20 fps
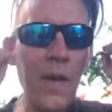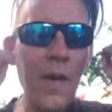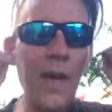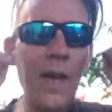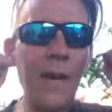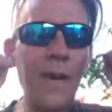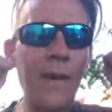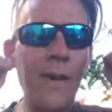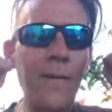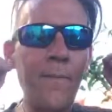
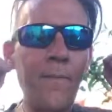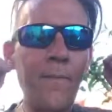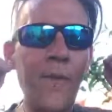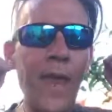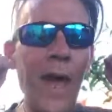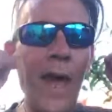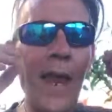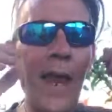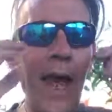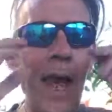And
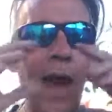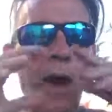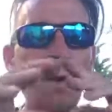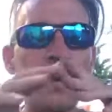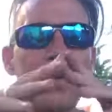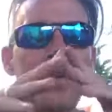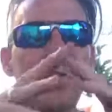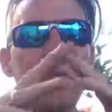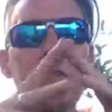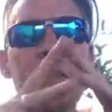that
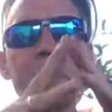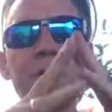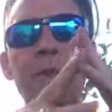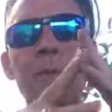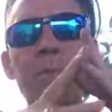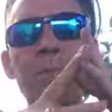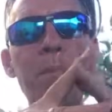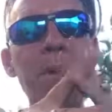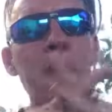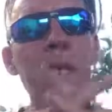house
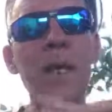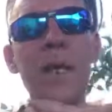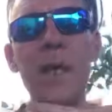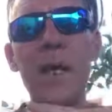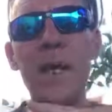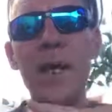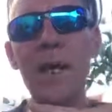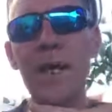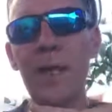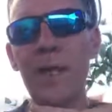
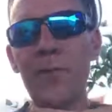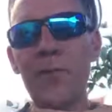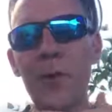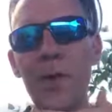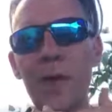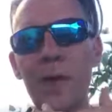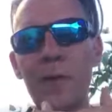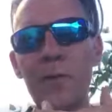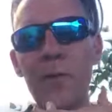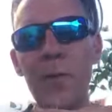doesn't
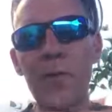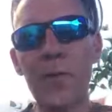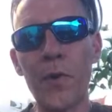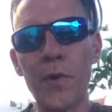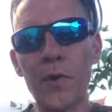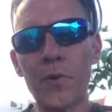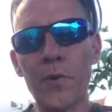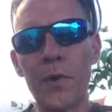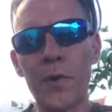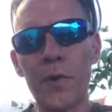mean
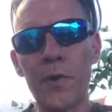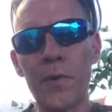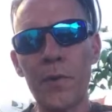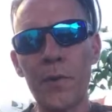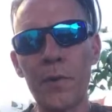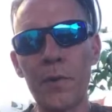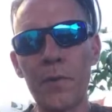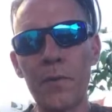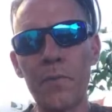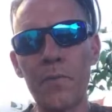anything that
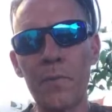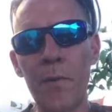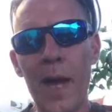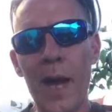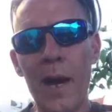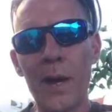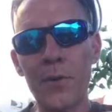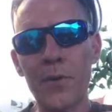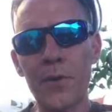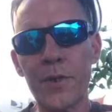those
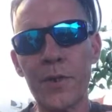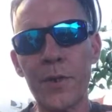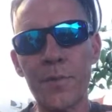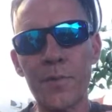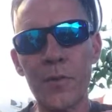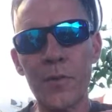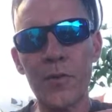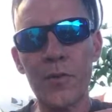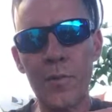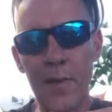other
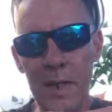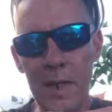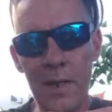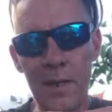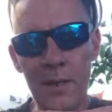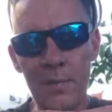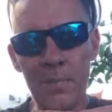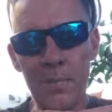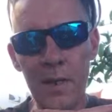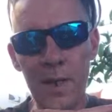house symbols
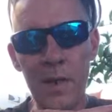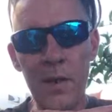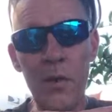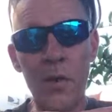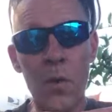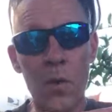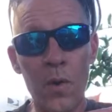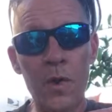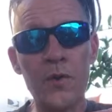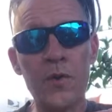mean
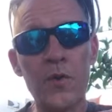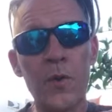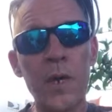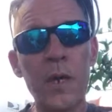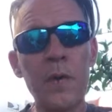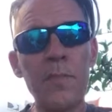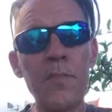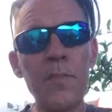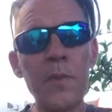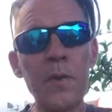in your
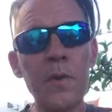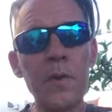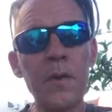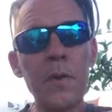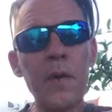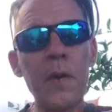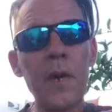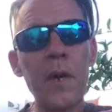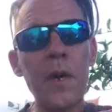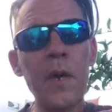dream.
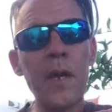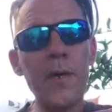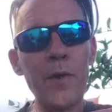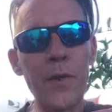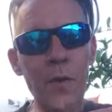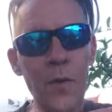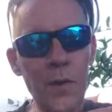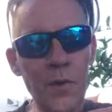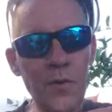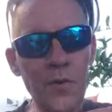In
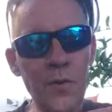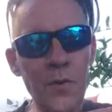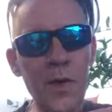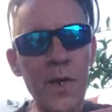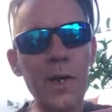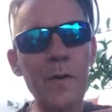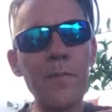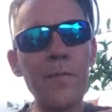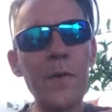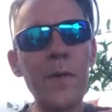your
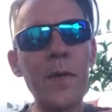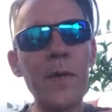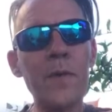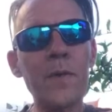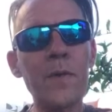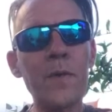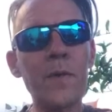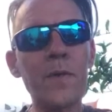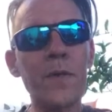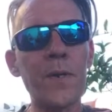dream,
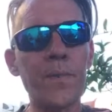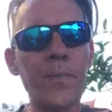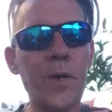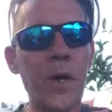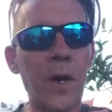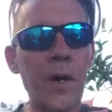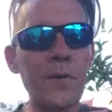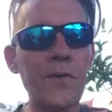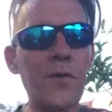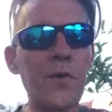it's a
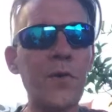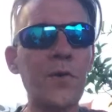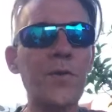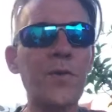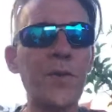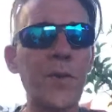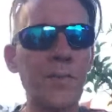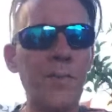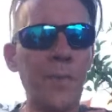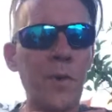subconscious
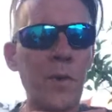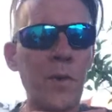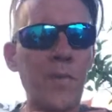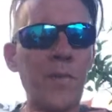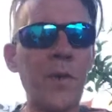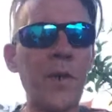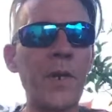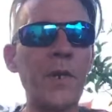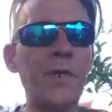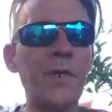symbol of an
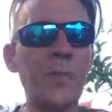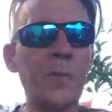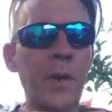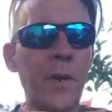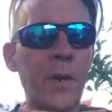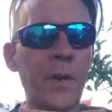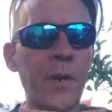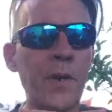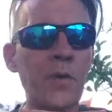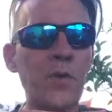
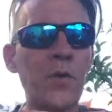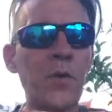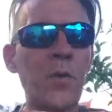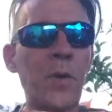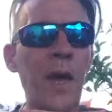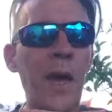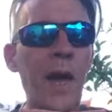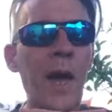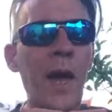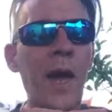experience you
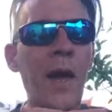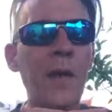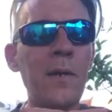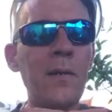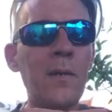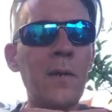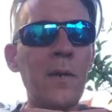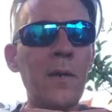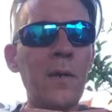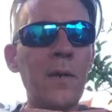had
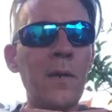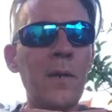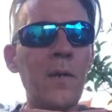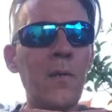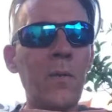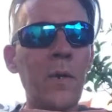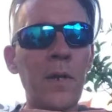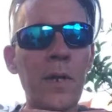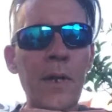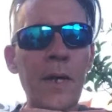
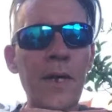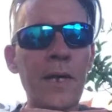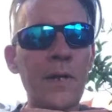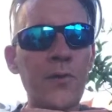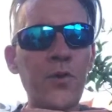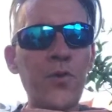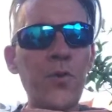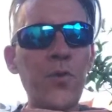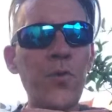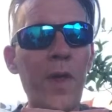related
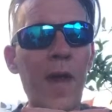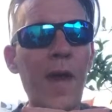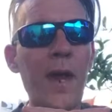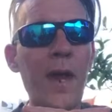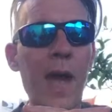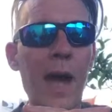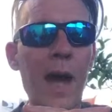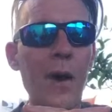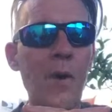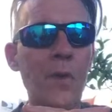to that
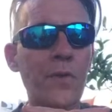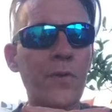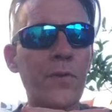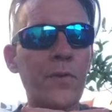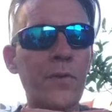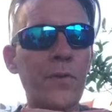house.